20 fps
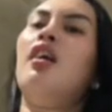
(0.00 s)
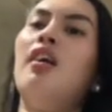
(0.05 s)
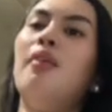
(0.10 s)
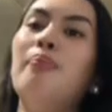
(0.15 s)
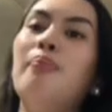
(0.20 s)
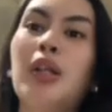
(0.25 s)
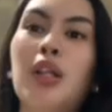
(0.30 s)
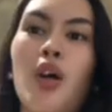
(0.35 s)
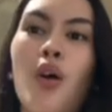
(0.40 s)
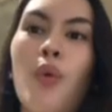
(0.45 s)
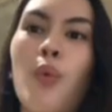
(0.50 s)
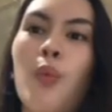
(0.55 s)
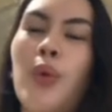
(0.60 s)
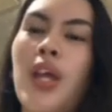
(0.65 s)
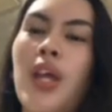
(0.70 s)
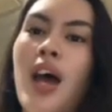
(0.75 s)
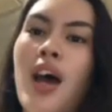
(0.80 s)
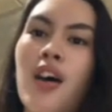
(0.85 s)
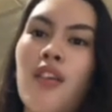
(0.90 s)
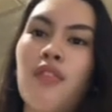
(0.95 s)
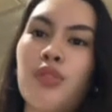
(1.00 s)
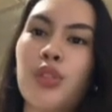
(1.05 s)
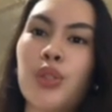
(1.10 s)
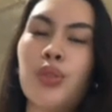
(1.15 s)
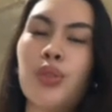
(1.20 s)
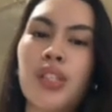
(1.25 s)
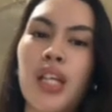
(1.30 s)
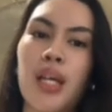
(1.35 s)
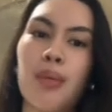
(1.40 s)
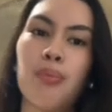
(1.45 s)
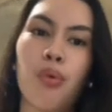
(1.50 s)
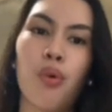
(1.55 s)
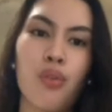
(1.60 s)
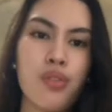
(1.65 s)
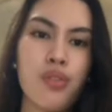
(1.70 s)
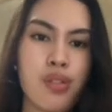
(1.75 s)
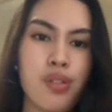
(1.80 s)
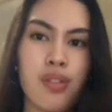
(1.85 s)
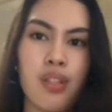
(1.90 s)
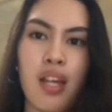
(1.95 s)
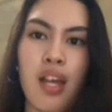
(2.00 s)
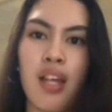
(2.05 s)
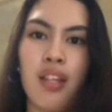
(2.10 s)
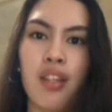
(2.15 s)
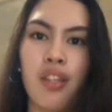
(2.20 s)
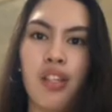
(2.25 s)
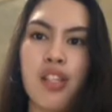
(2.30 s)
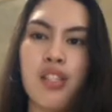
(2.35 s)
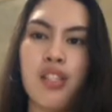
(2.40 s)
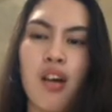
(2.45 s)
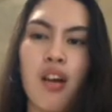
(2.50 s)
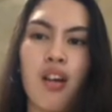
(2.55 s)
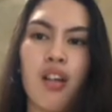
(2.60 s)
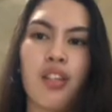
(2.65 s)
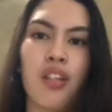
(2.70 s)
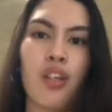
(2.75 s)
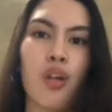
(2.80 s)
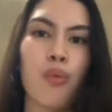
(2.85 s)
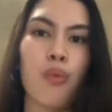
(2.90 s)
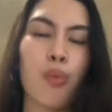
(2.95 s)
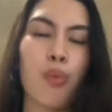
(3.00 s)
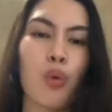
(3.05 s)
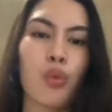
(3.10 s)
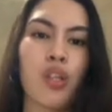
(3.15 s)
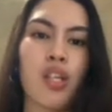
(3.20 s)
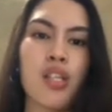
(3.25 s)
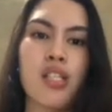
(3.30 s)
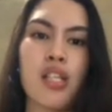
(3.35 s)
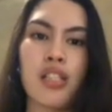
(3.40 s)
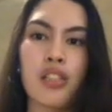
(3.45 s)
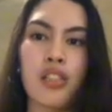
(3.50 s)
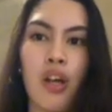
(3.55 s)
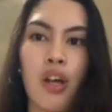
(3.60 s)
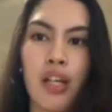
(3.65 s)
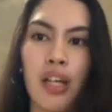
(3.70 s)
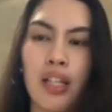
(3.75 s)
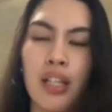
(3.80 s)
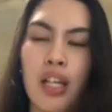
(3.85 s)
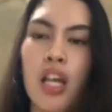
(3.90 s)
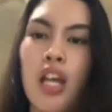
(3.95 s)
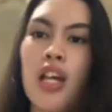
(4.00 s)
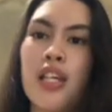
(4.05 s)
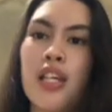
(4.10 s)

below we have two tables, and these are the components and target.